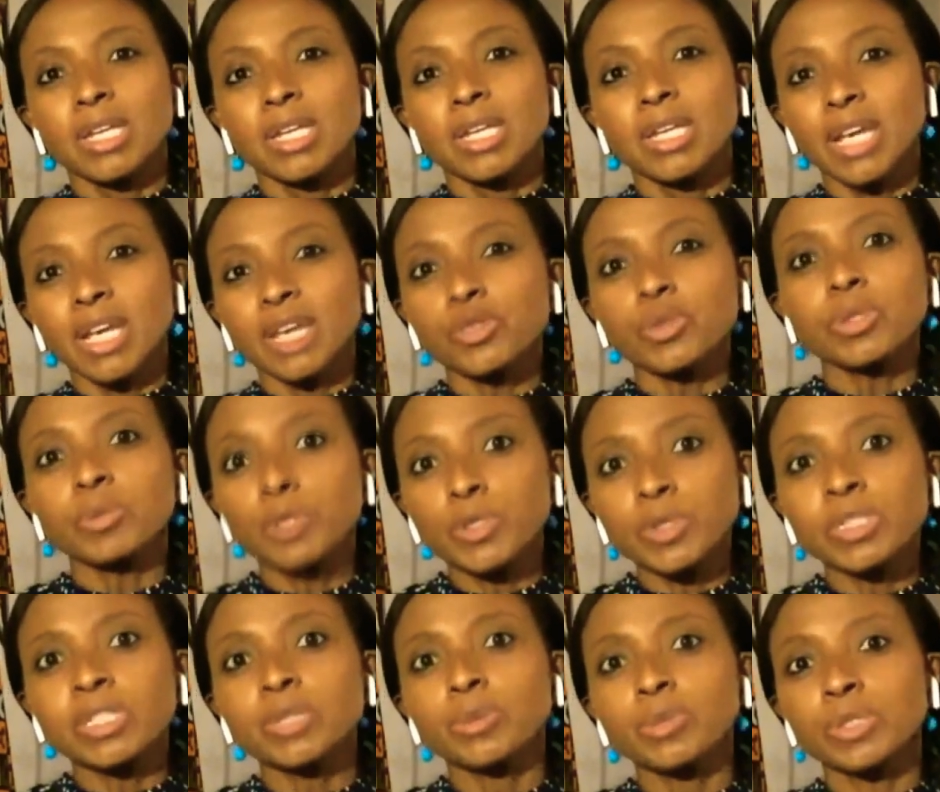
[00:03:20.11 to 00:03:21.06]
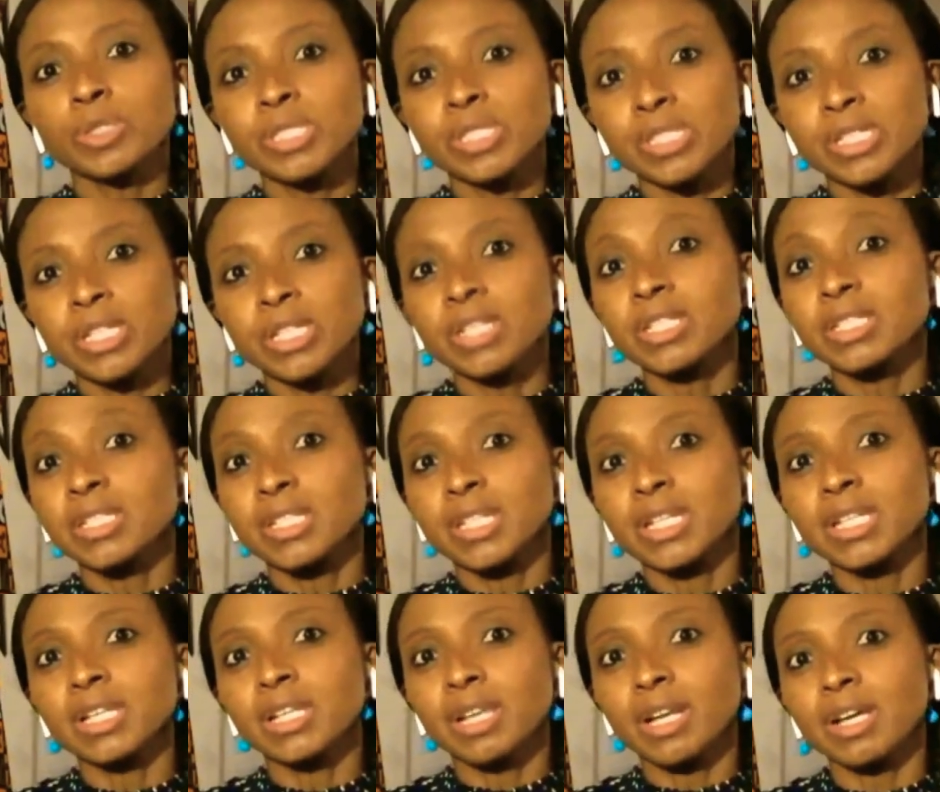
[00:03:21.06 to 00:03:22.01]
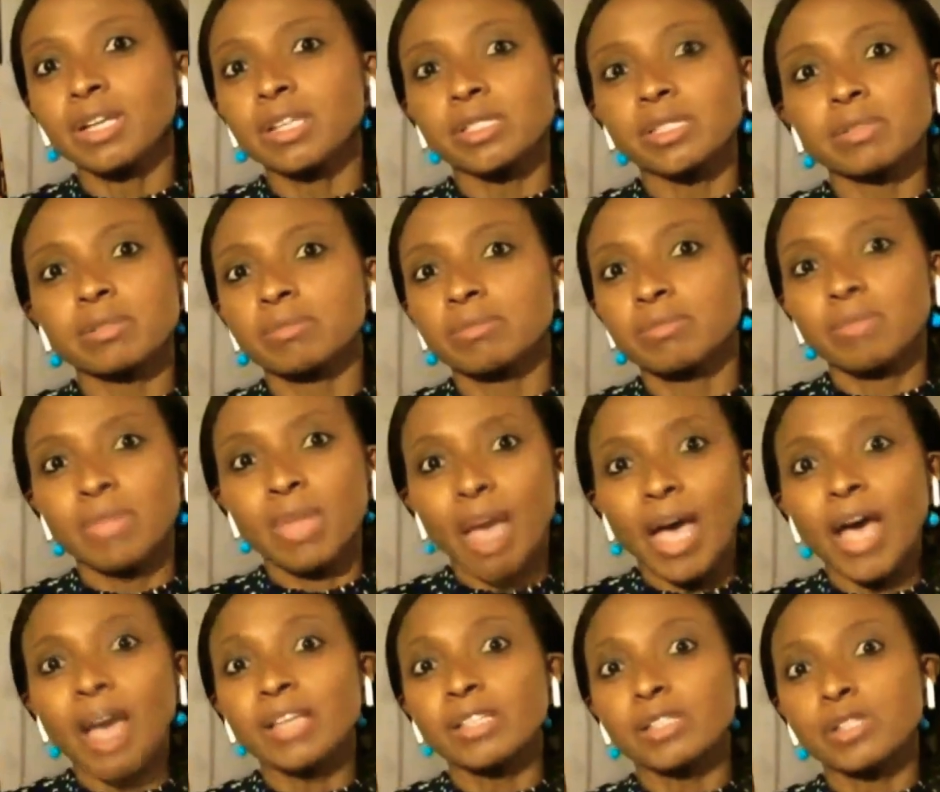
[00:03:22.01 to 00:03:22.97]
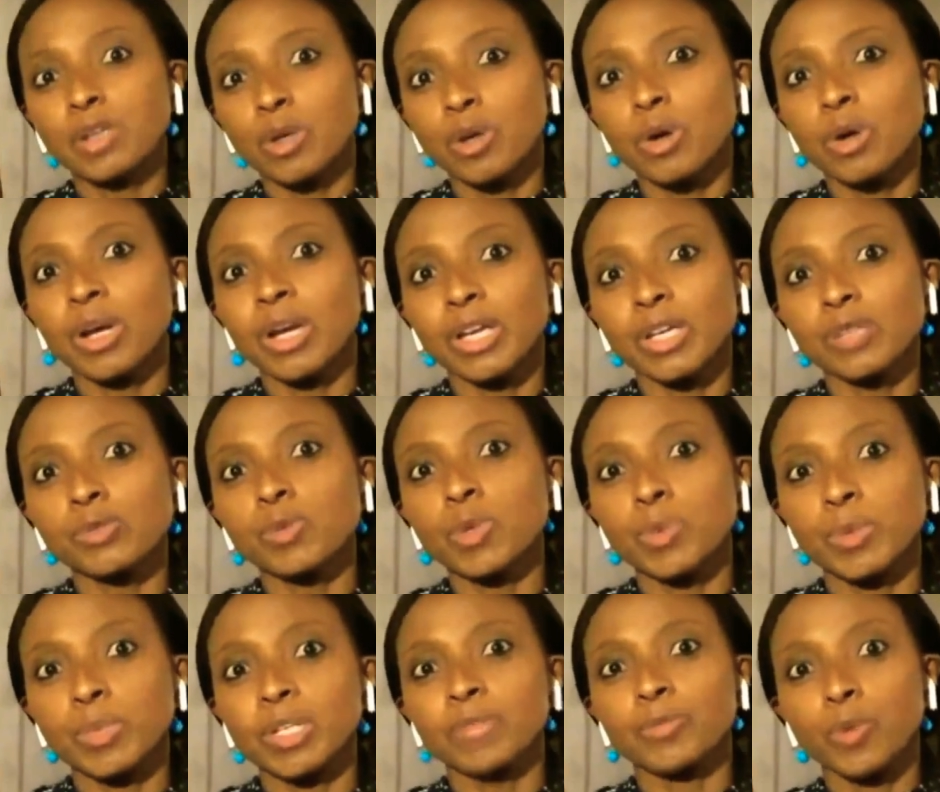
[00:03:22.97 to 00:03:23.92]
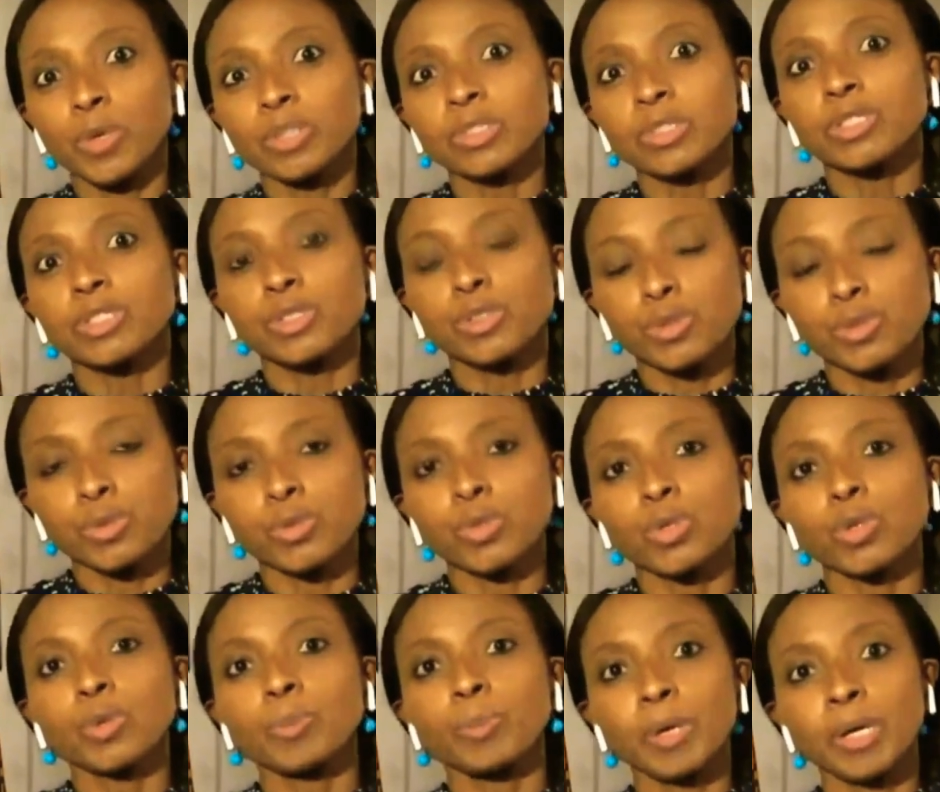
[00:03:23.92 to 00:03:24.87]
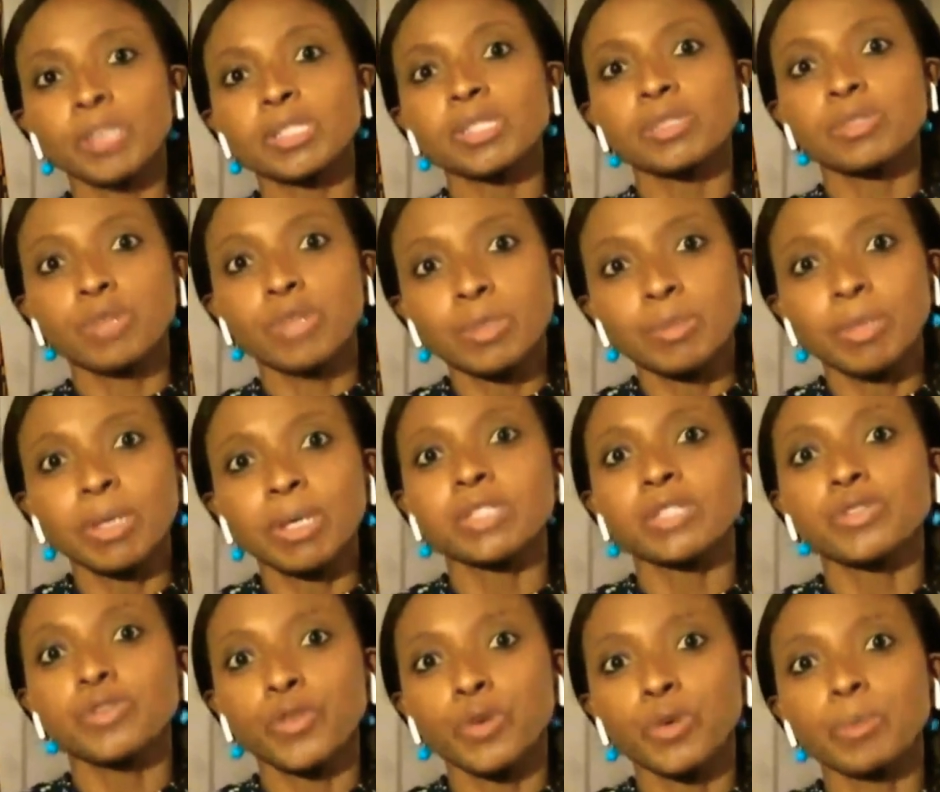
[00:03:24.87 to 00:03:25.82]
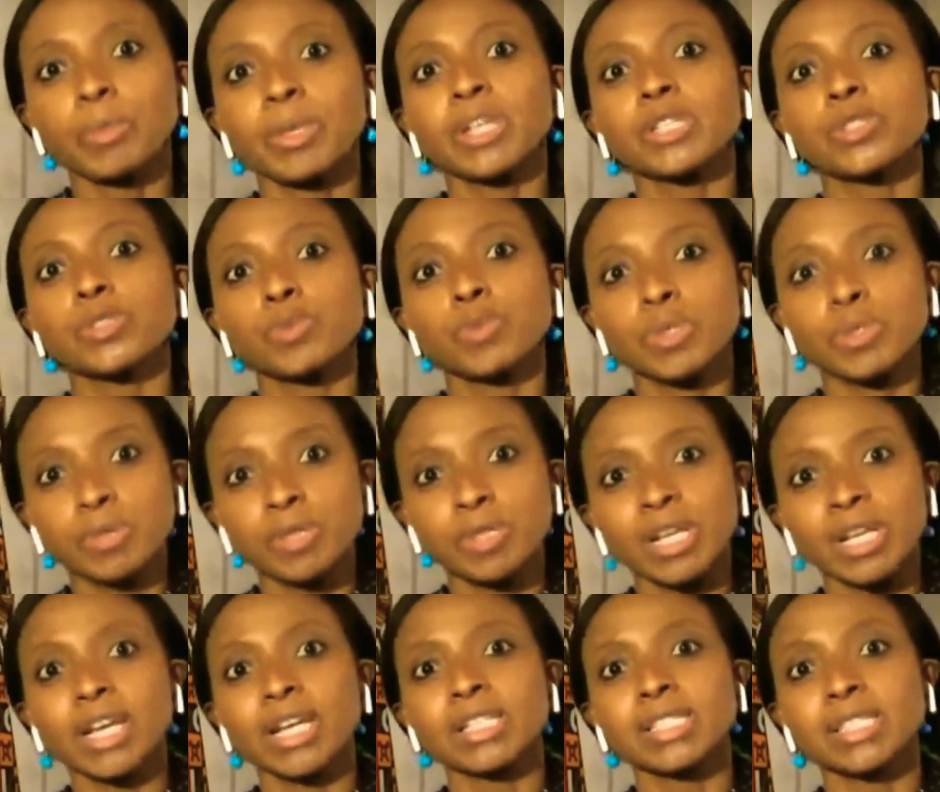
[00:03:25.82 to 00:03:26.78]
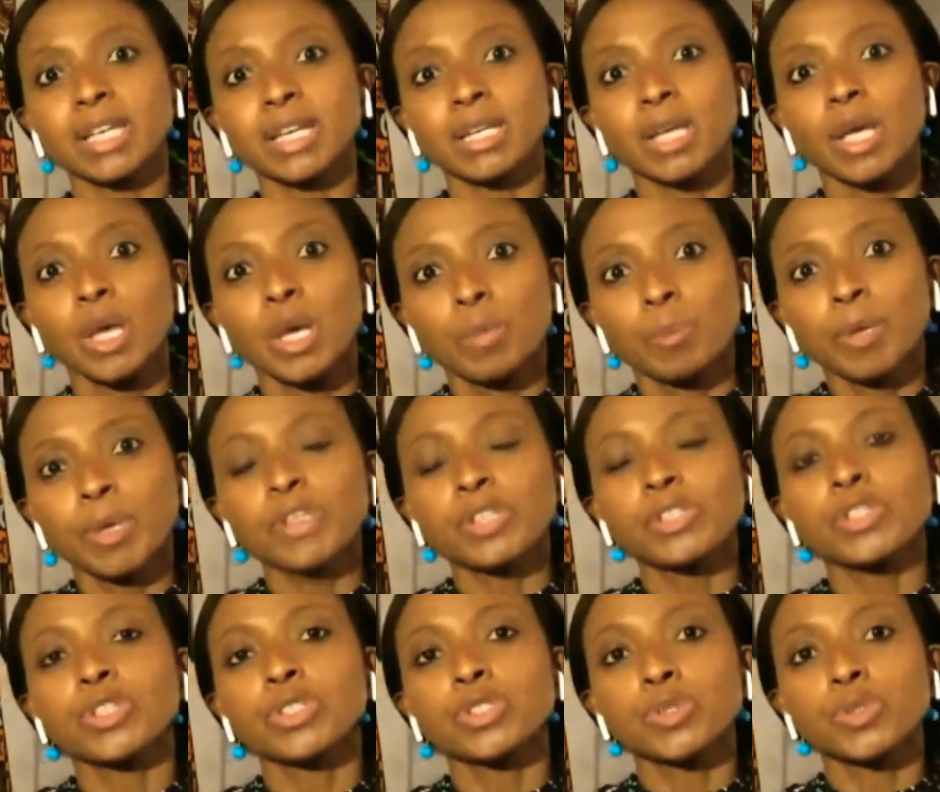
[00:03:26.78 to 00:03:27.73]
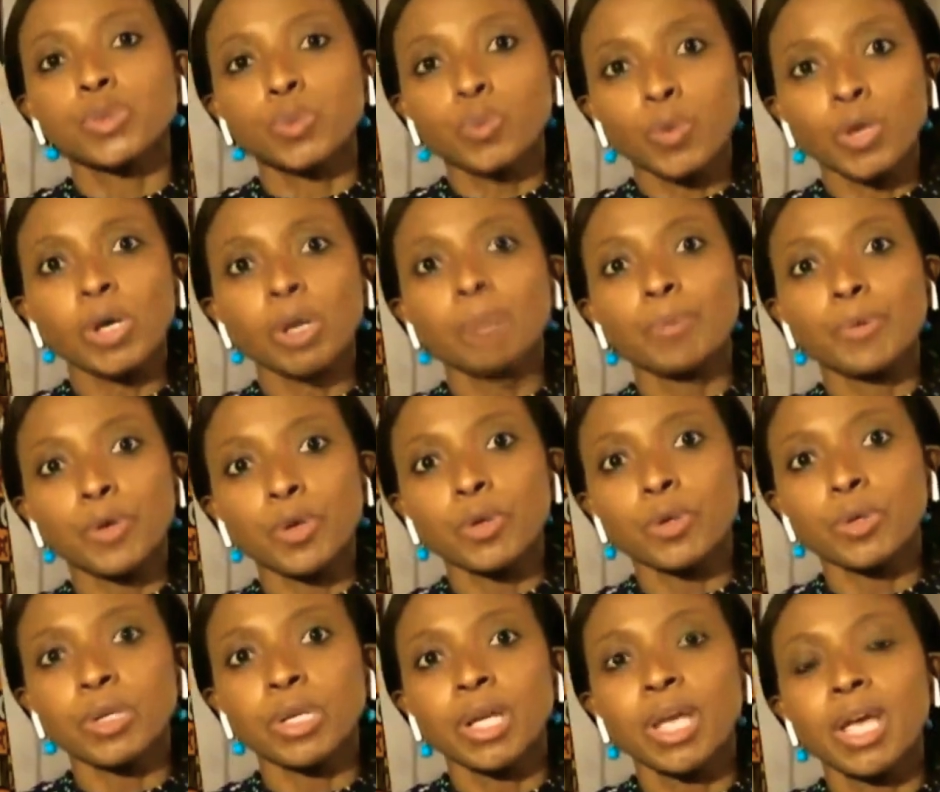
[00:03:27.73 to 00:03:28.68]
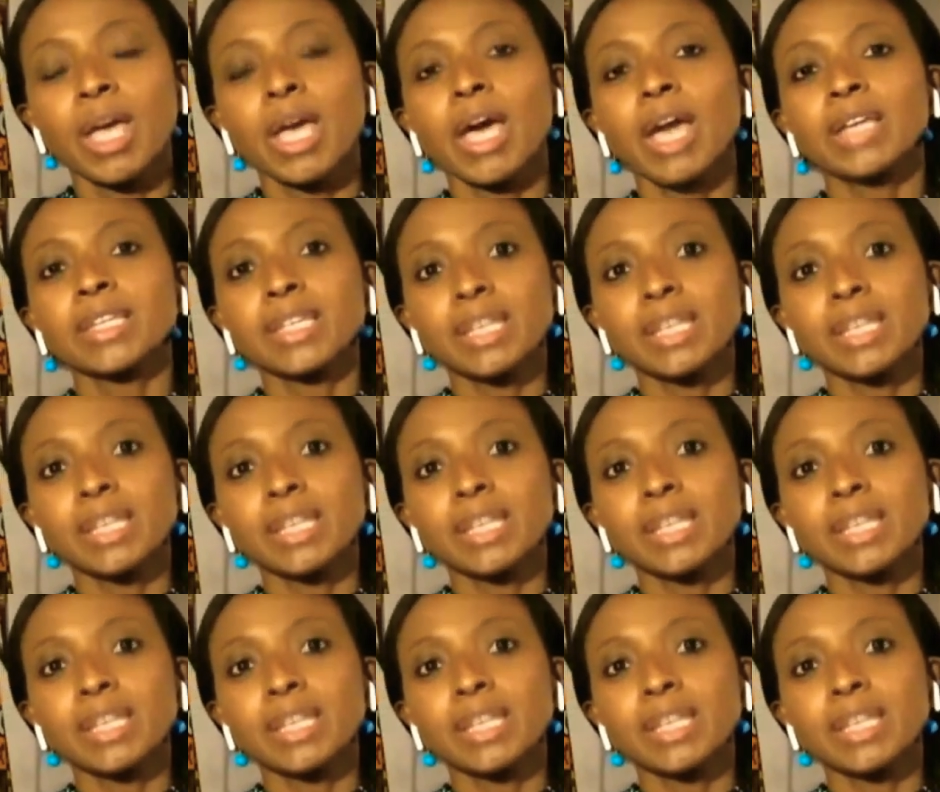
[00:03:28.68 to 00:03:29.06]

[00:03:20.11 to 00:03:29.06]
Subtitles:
Natural immunity was seen didn't last as long as we would have wanted to. Past 3 months, 4 months, we realized that patients were prone.